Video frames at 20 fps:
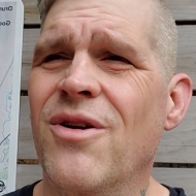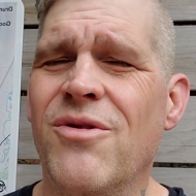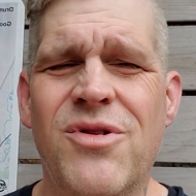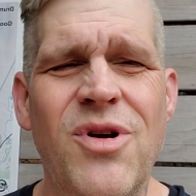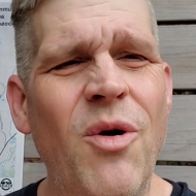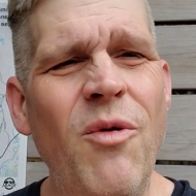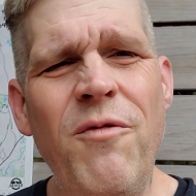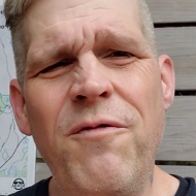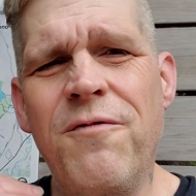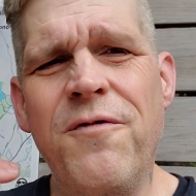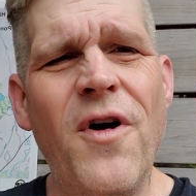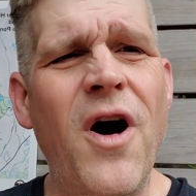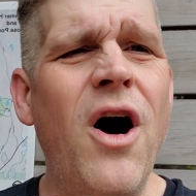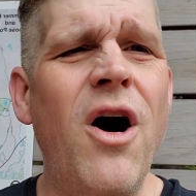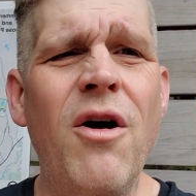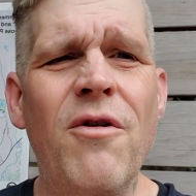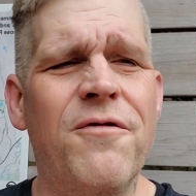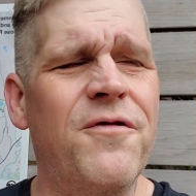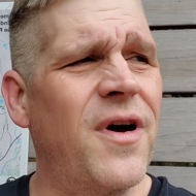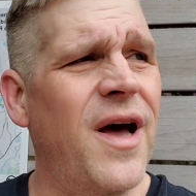Don't
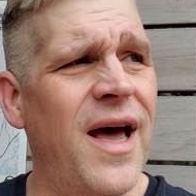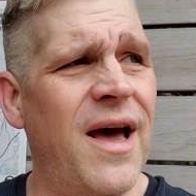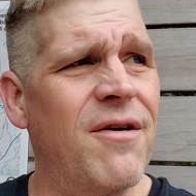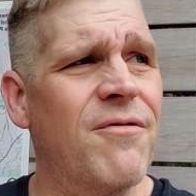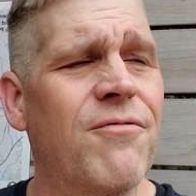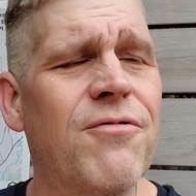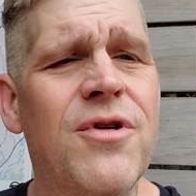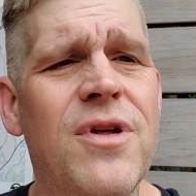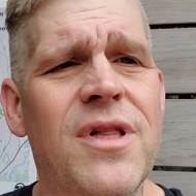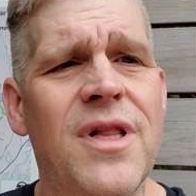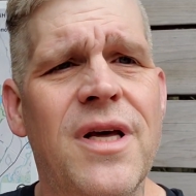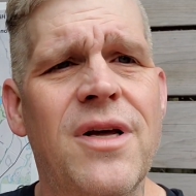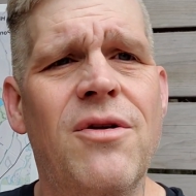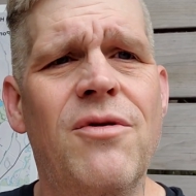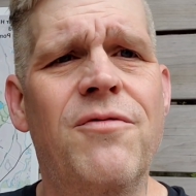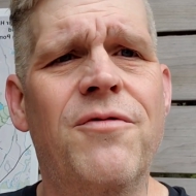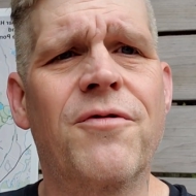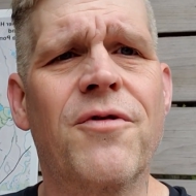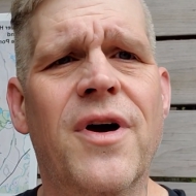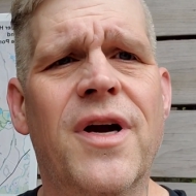fall for every
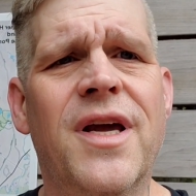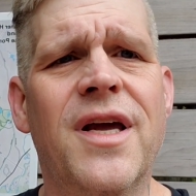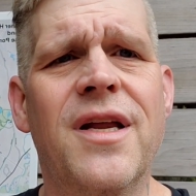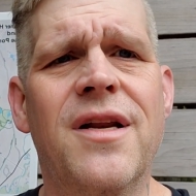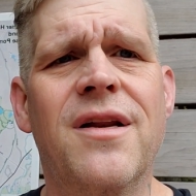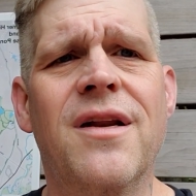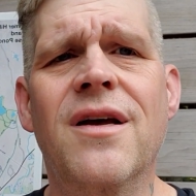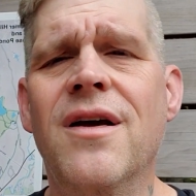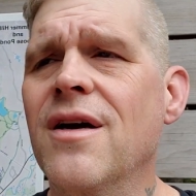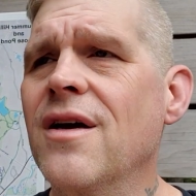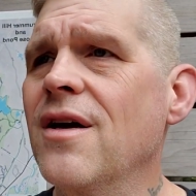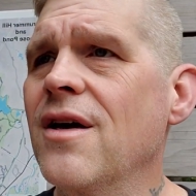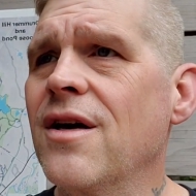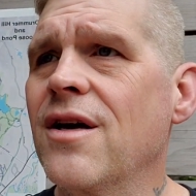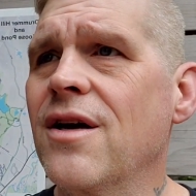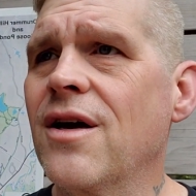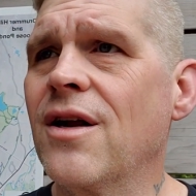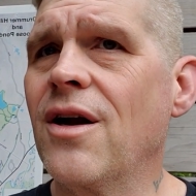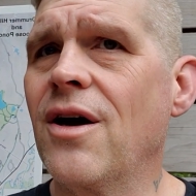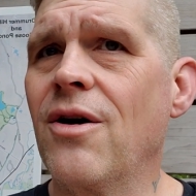little freaking
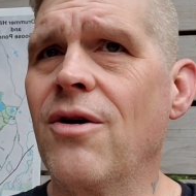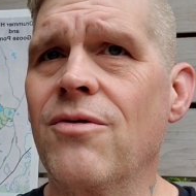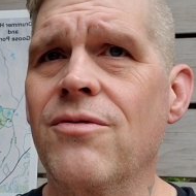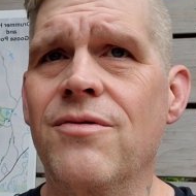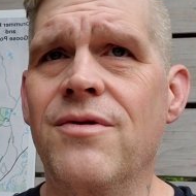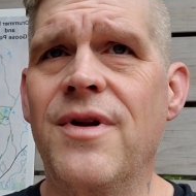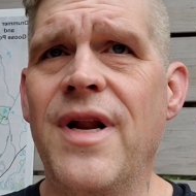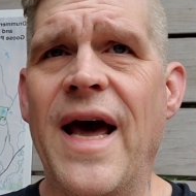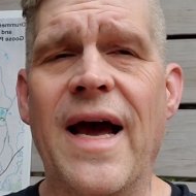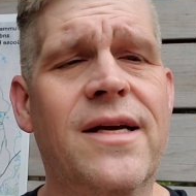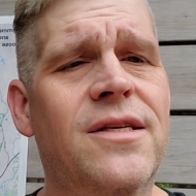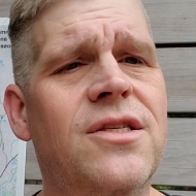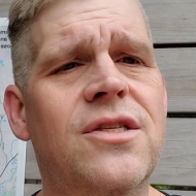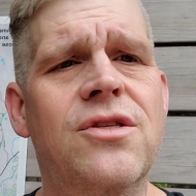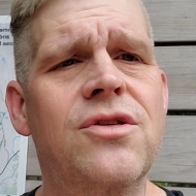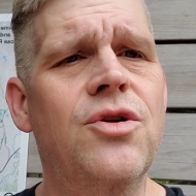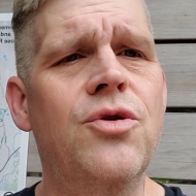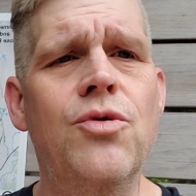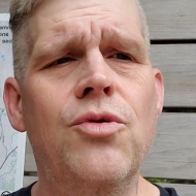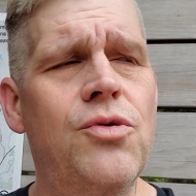
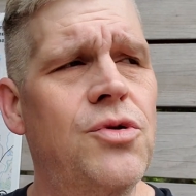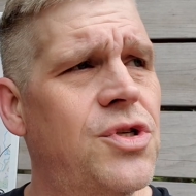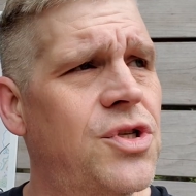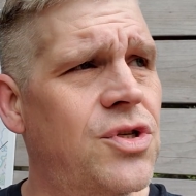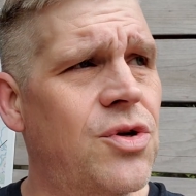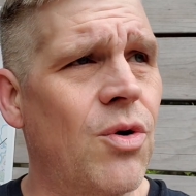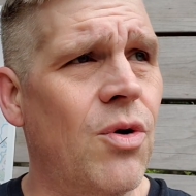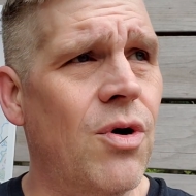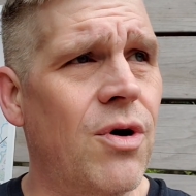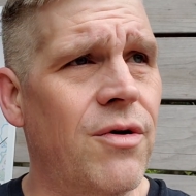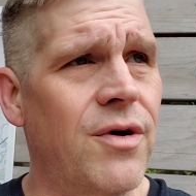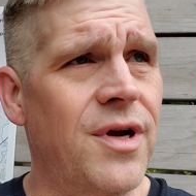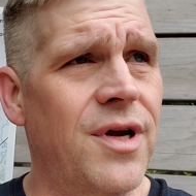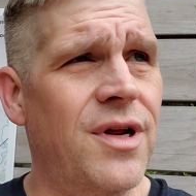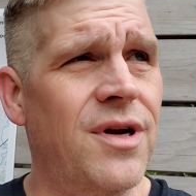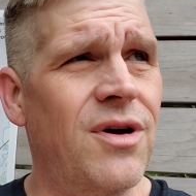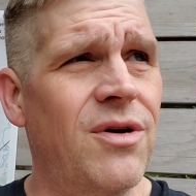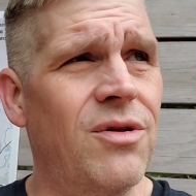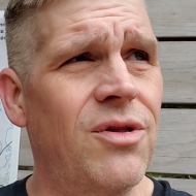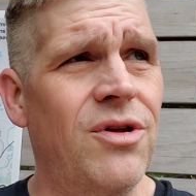next news
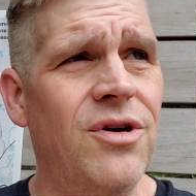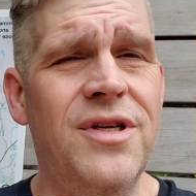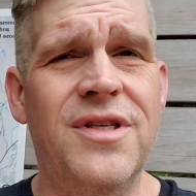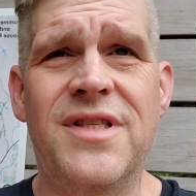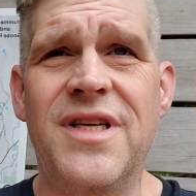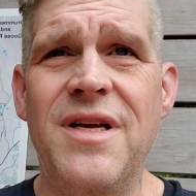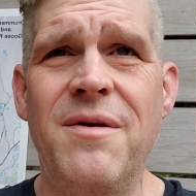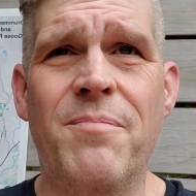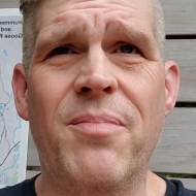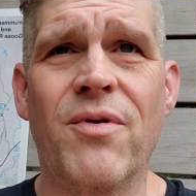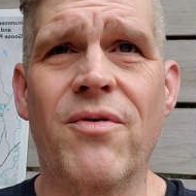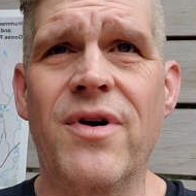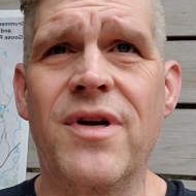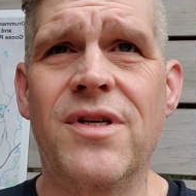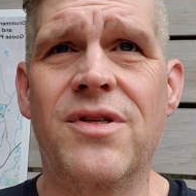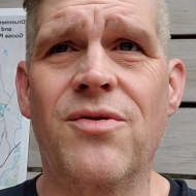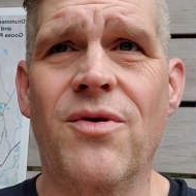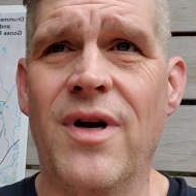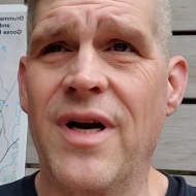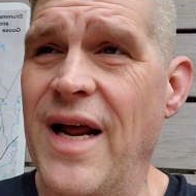story. Look deeper
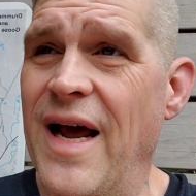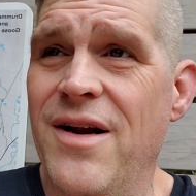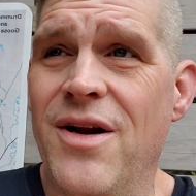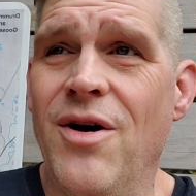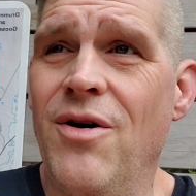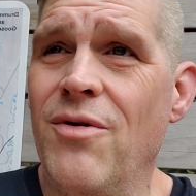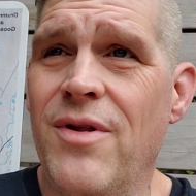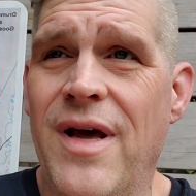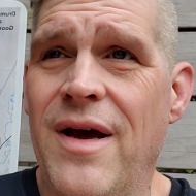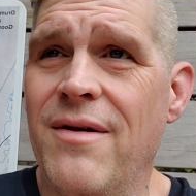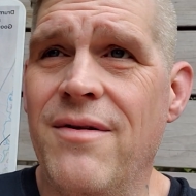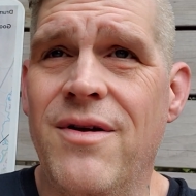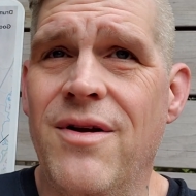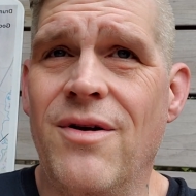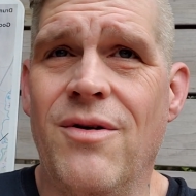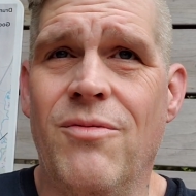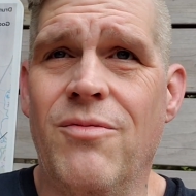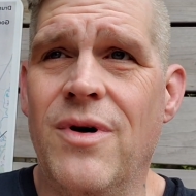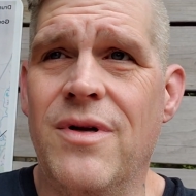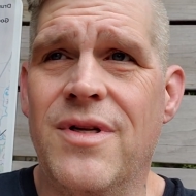into it. And I know that
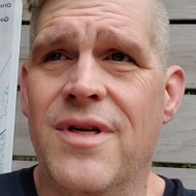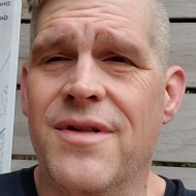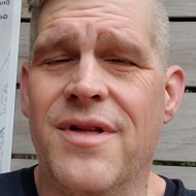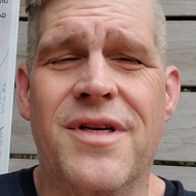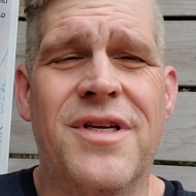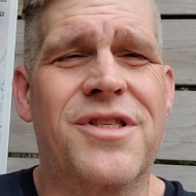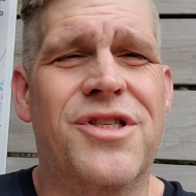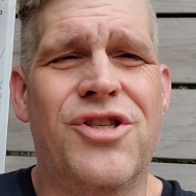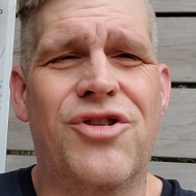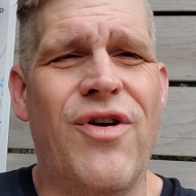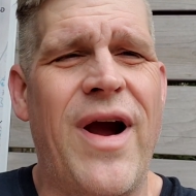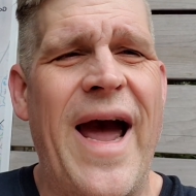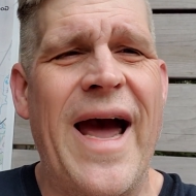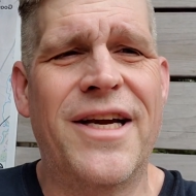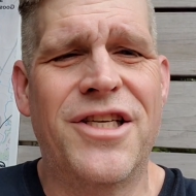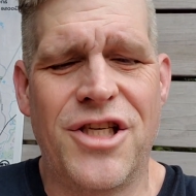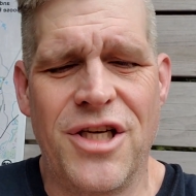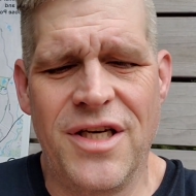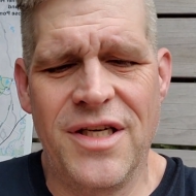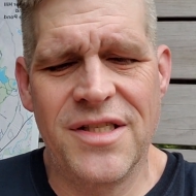the
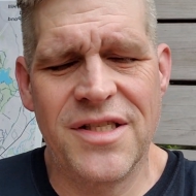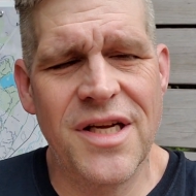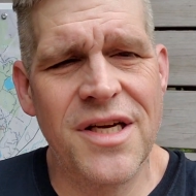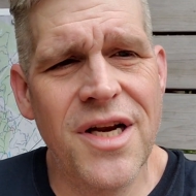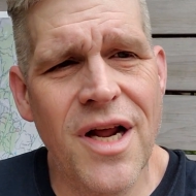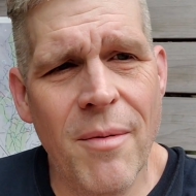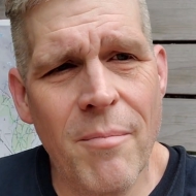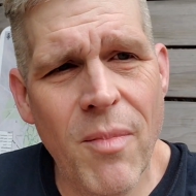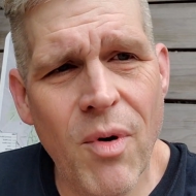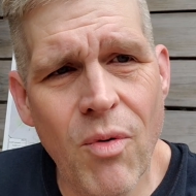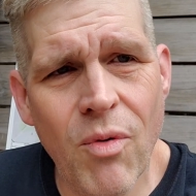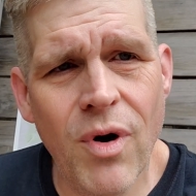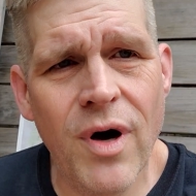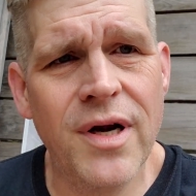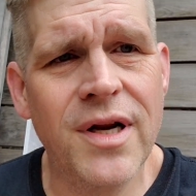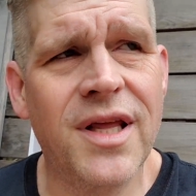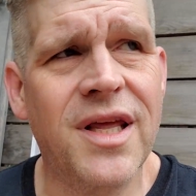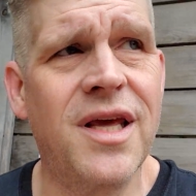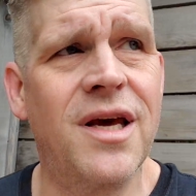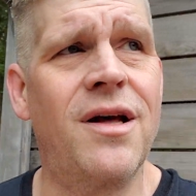distraction is the number
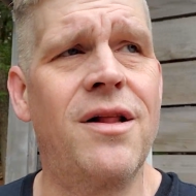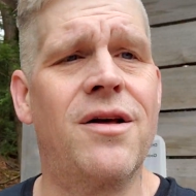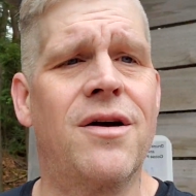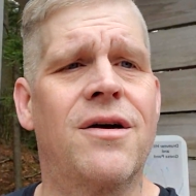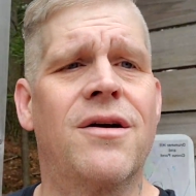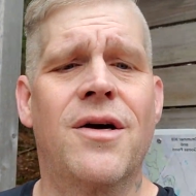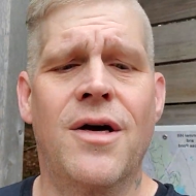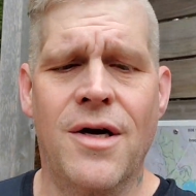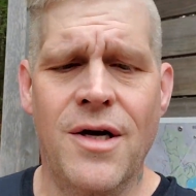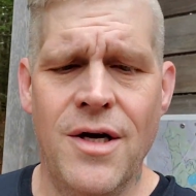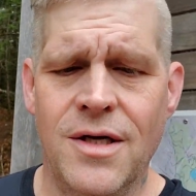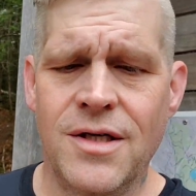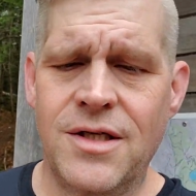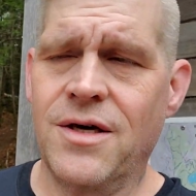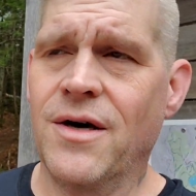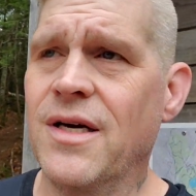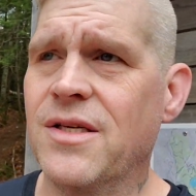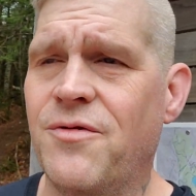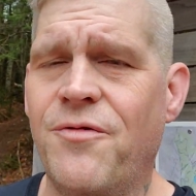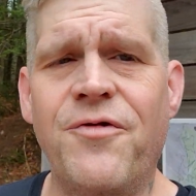one killer
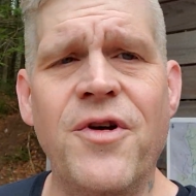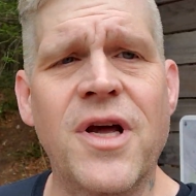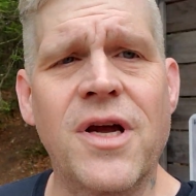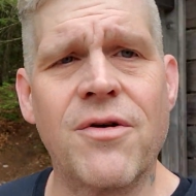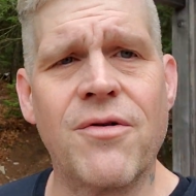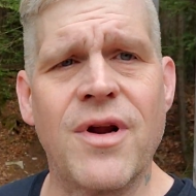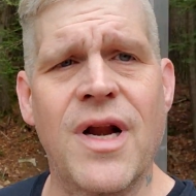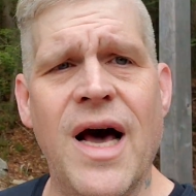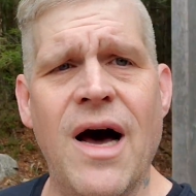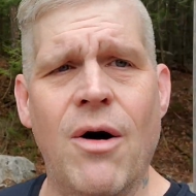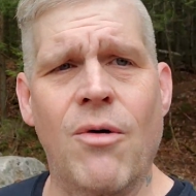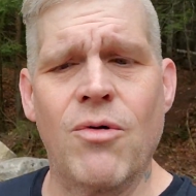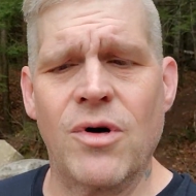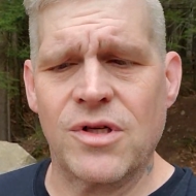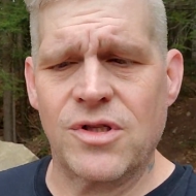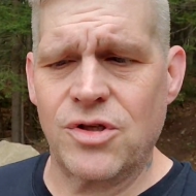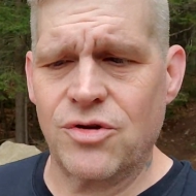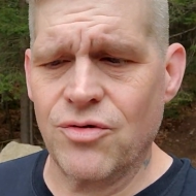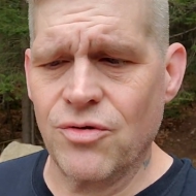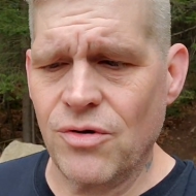to us figuring out
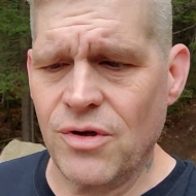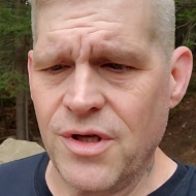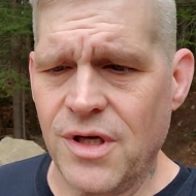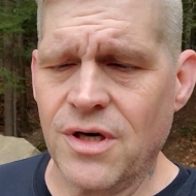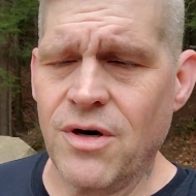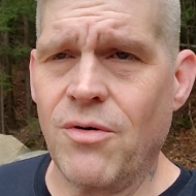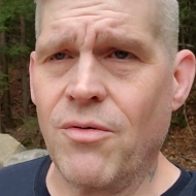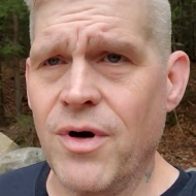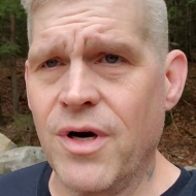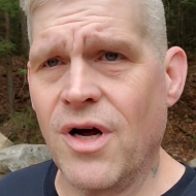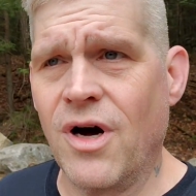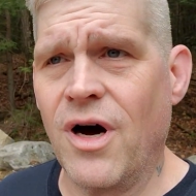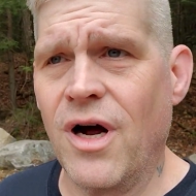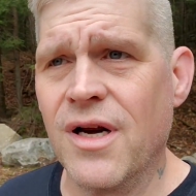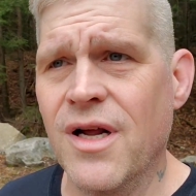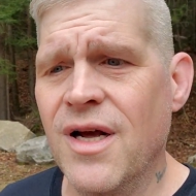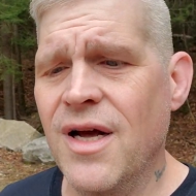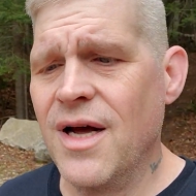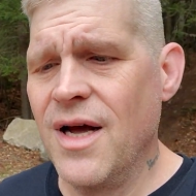what's truly going on.